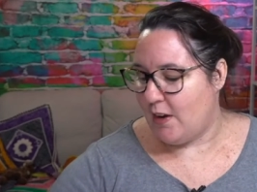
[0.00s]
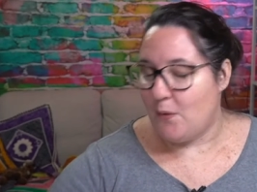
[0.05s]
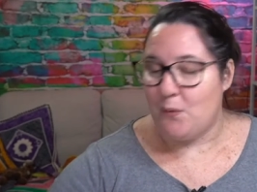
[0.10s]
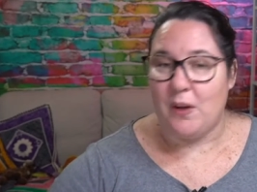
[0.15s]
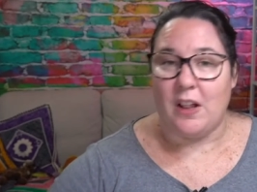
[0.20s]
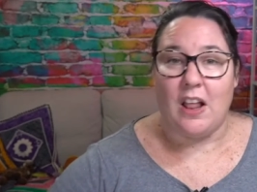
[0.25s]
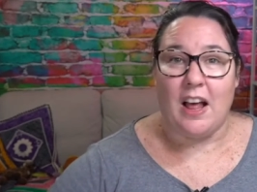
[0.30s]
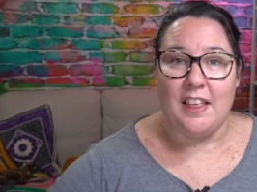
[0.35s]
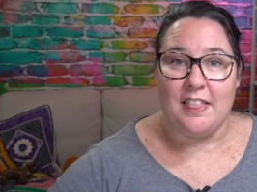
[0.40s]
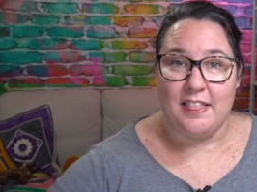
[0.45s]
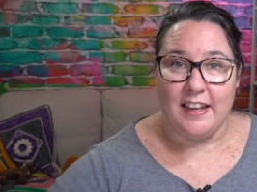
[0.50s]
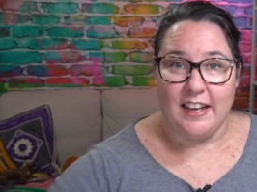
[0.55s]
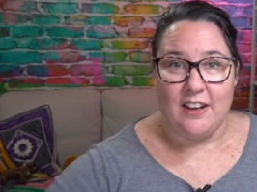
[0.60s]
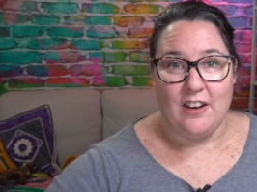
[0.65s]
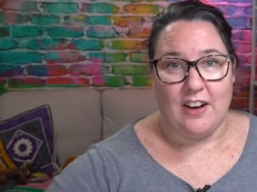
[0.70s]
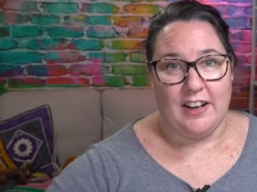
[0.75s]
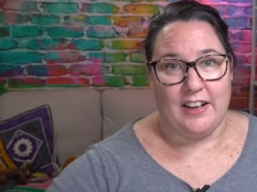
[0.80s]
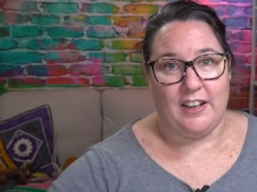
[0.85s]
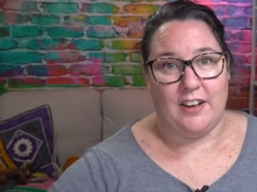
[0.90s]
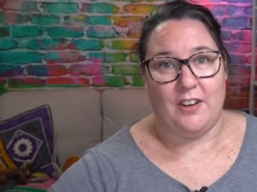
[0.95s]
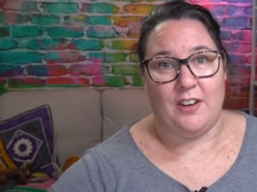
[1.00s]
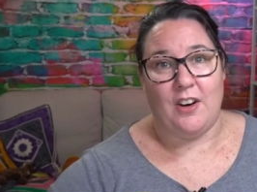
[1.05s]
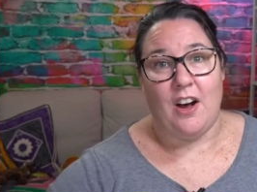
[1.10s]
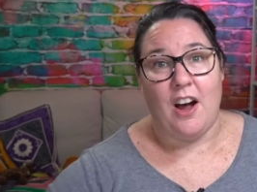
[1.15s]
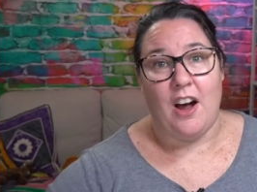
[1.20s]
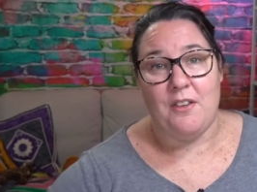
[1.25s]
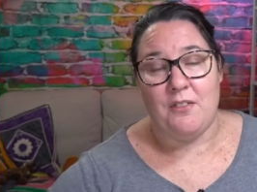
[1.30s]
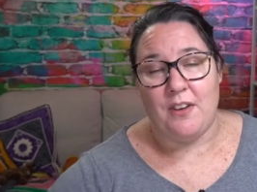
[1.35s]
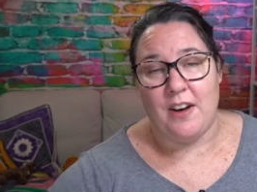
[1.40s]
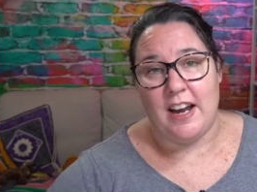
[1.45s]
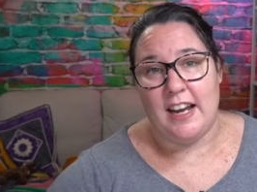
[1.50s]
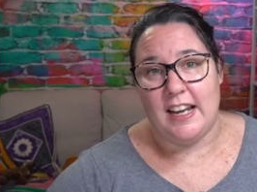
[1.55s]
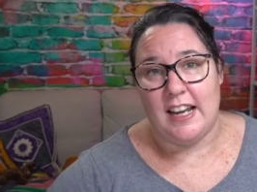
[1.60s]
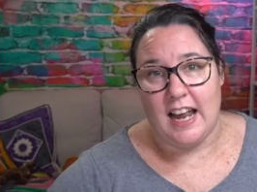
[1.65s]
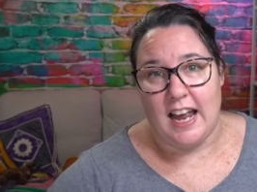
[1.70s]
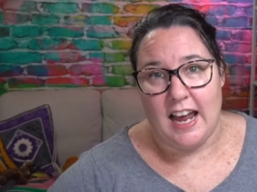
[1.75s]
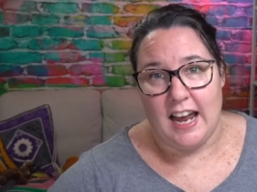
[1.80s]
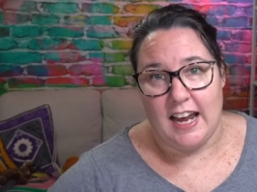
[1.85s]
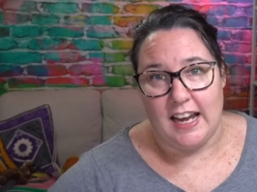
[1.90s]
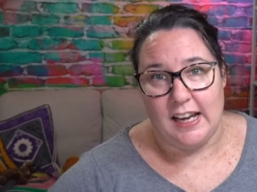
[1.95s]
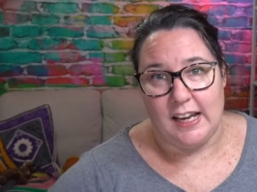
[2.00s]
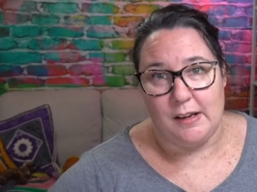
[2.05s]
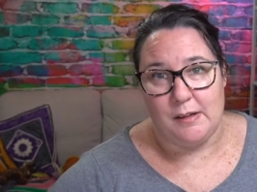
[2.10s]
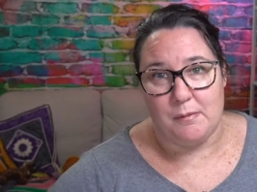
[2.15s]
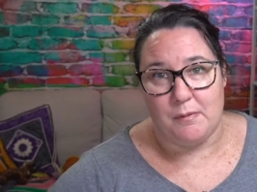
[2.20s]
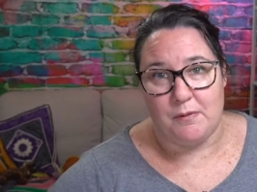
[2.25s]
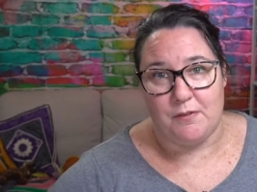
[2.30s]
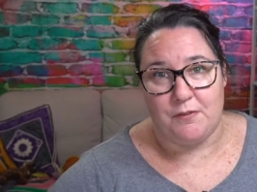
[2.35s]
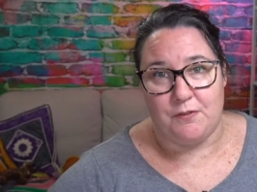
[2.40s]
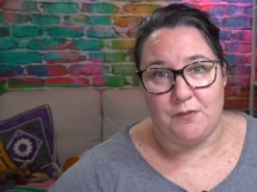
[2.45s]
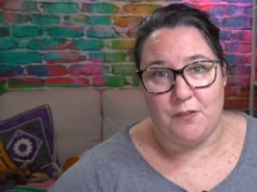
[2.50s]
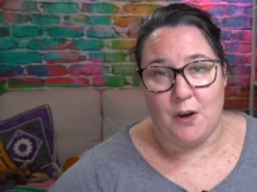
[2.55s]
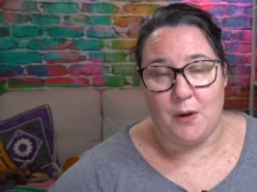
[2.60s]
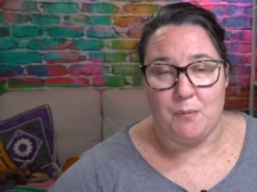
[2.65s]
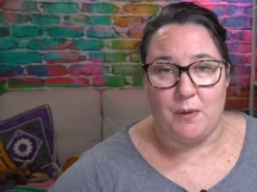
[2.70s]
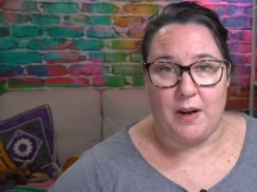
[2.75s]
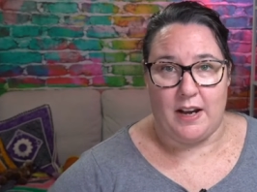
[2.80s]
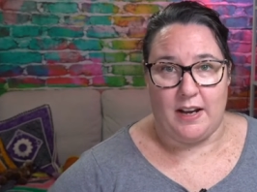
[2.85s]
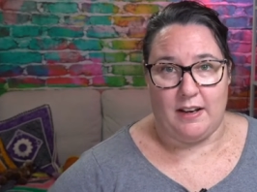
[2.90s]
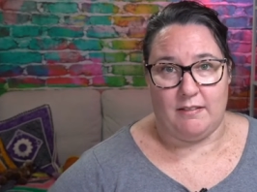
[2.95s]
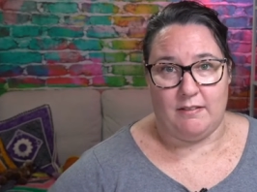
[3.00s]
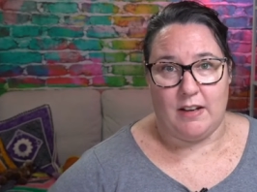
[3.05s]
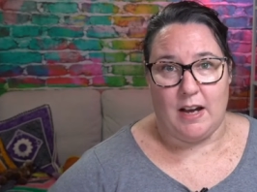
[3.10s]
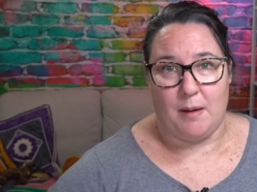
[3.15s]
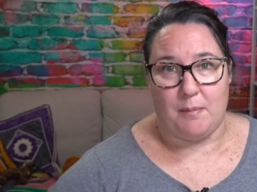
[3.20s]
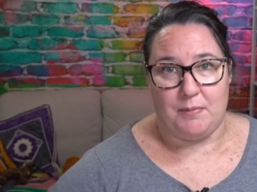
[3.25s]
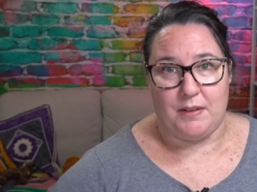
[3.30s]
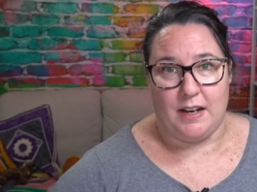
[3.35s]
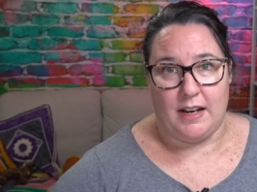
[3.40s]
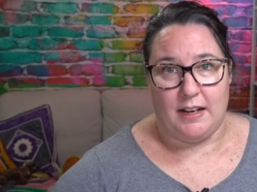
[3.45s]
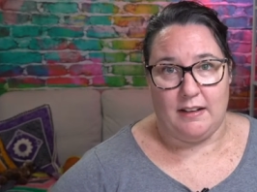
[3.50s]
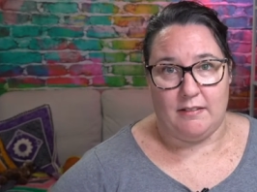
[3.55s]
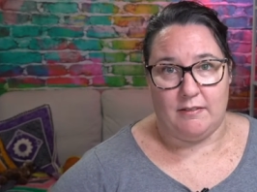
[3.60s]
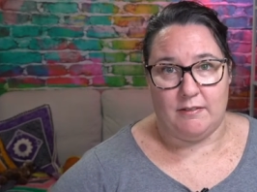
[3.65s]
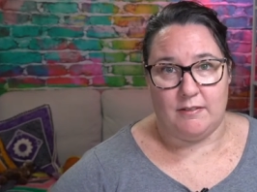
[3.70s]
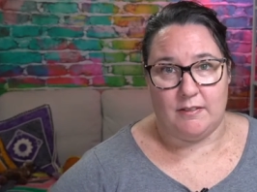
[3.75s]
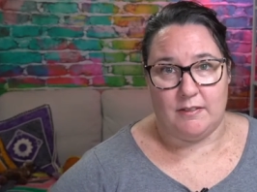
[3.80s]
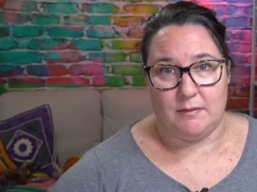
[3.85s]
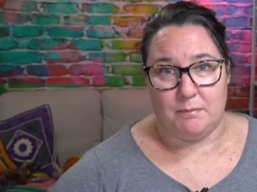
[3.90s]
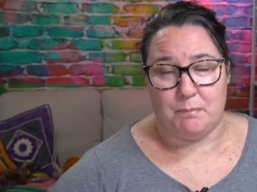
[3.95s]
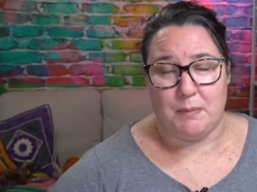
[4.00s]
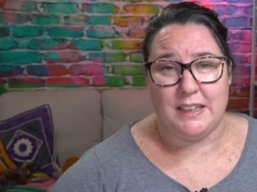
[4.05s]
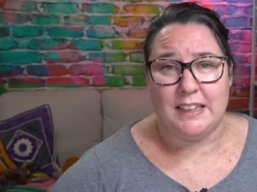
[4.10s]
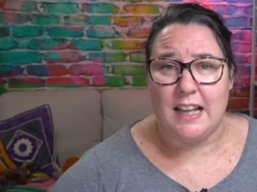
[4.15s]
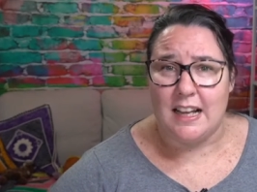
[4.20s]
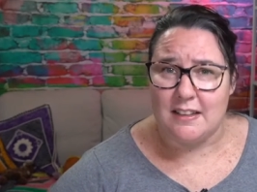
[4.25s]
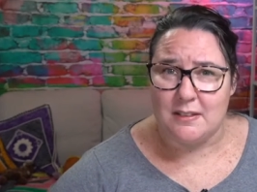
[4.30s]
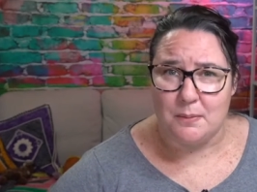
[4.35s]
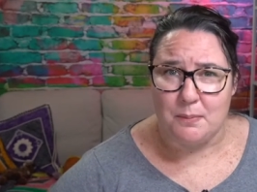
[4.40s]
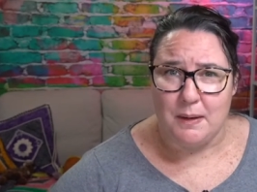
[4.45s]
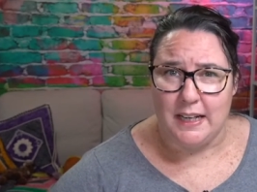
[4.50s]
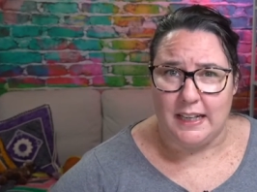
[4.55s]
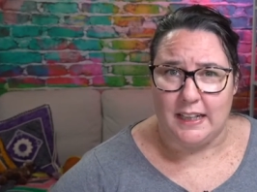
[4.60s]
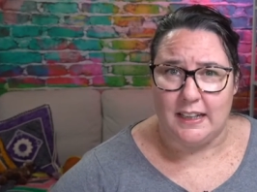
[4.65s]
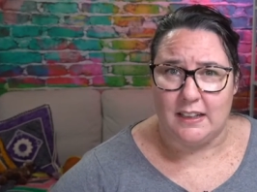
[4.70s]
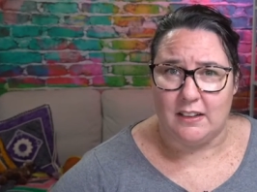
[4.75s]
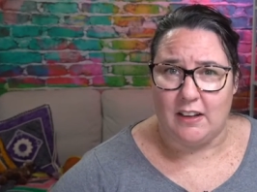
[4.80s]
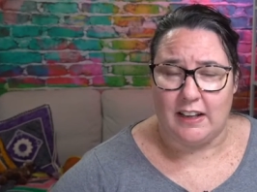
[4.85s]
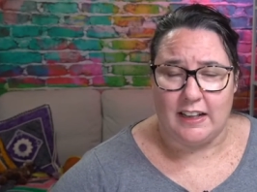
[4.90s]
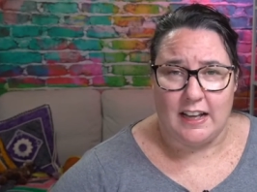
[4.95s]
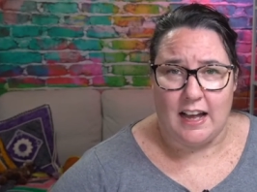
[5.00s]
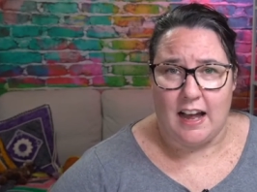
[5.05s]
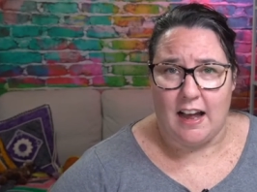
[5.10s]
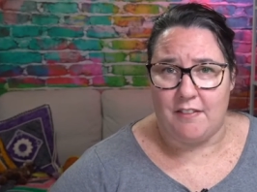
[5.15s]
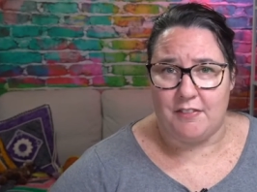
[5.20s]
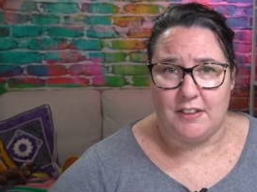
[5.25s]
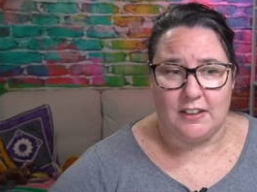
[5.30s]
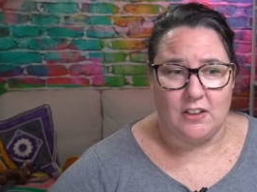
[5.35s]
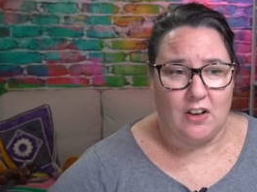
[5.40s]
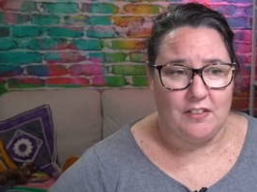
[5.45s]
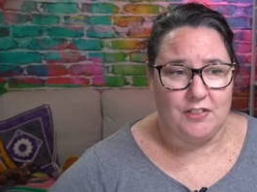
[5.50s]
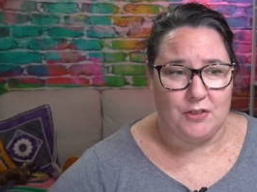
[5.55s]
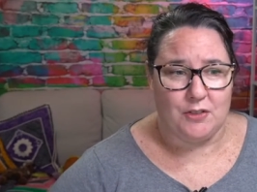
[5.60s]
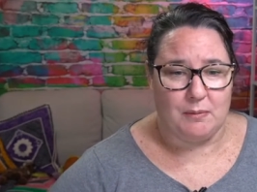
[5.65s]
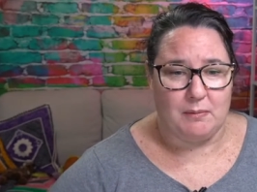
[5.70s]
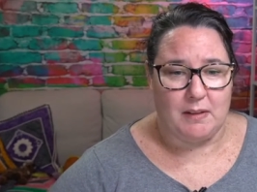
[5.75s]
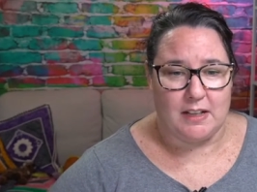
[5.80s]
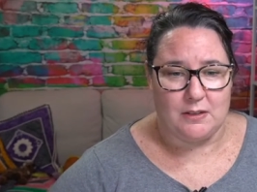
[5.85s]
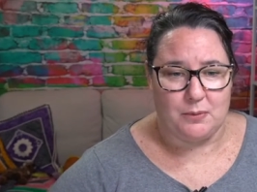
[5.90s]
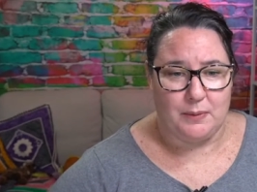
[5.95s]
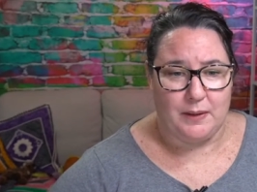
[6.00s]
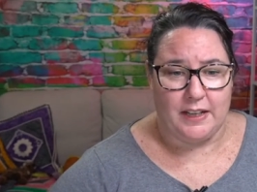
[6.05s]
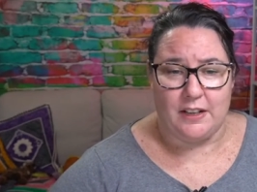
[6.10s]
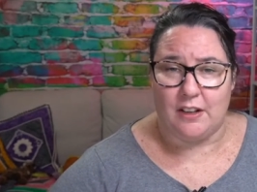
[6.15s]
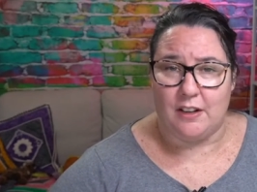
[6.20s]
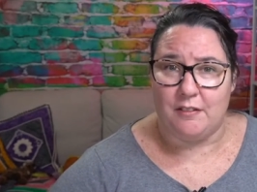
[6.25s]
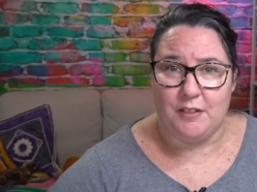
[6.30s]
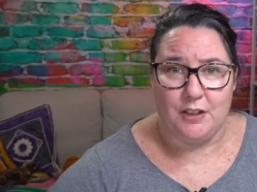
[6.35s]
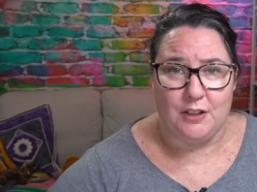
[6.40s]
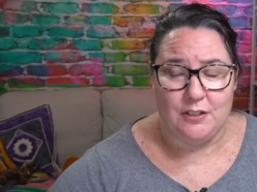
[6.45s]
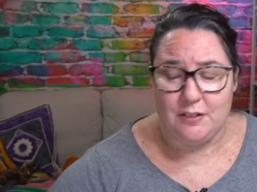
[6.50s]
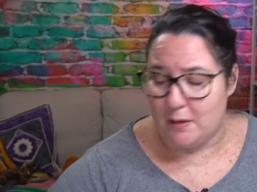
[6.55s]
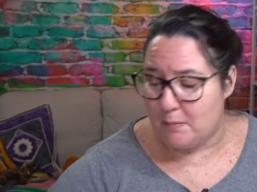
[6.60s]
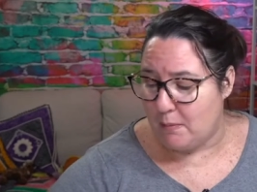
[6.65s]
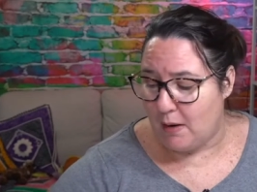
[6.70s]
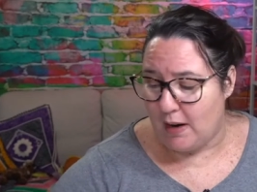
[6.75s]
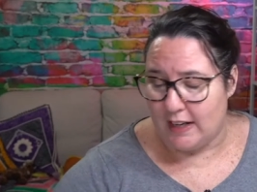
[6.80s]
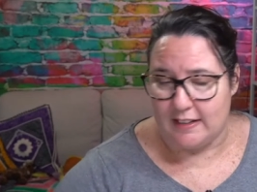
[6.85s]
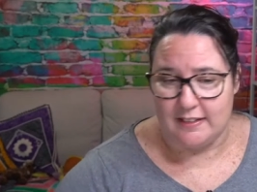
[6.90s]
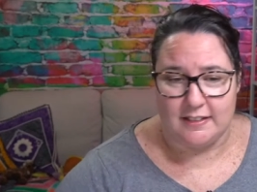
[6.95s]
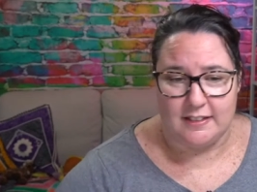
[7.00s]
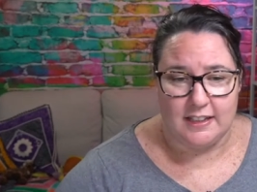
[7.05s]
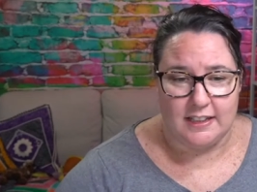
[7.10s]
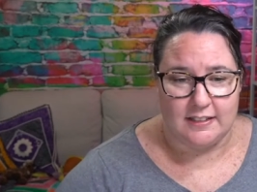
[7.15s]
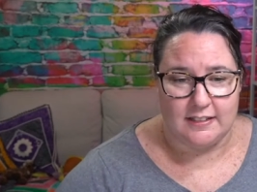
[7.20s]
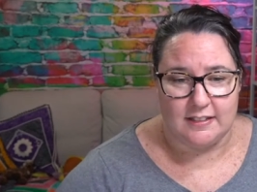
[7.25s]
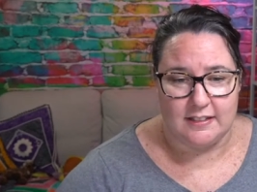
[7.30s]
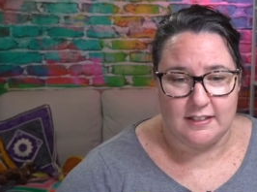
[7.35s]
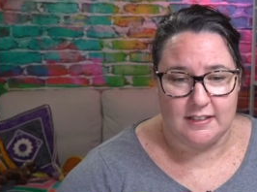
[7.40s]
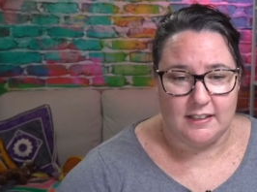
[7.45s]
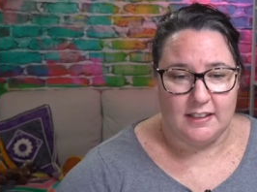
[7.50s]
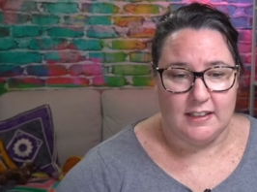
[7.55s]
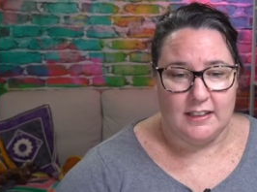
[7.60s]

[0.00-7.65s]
Well, I think I know. I ran a firmware update, but last week, like after live stream last week, and I've used the mic since.